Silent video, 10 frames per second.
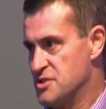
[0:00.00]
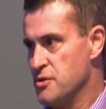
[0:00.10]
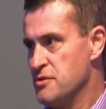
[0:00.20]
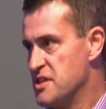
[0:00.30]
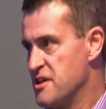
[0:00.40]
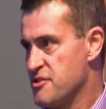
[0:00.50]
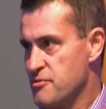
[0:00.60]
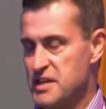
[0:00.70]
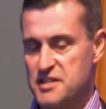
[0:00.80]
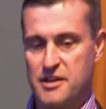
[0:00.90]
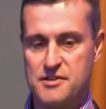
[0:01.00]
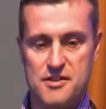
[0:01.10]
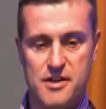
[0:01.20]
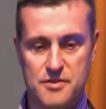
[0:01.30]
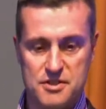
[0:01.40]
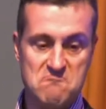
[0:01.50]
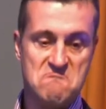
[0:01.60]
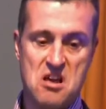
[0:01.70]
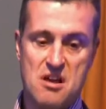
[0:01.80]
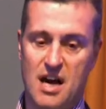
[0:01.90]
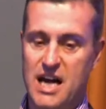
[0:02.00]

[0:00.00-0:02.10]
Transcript: 2-tier, 3-tier servers.